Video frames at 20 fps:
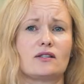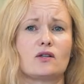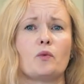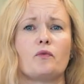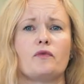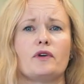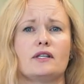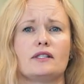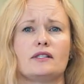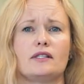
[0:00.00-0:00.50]
has
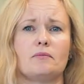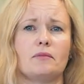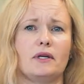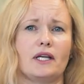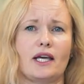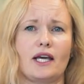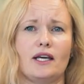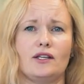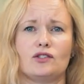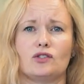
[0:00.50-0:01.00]
obvious
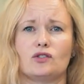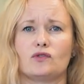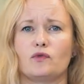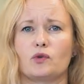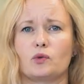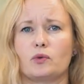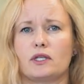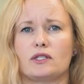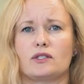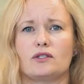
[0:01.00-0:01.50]
implications
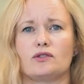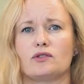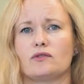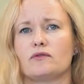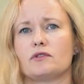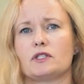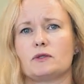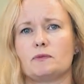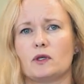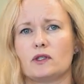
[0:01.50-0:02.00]
for questions
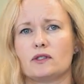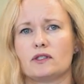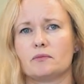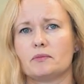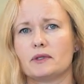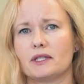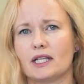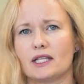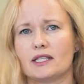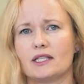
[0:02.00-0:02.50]
of
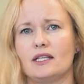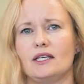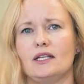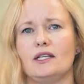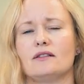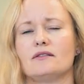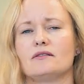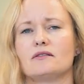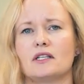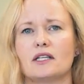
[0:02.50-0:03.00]

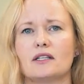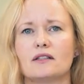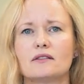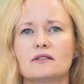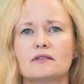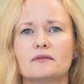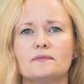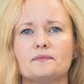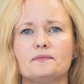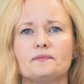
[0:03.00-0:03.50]
responsibility and
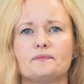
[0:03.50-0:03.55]
guilt.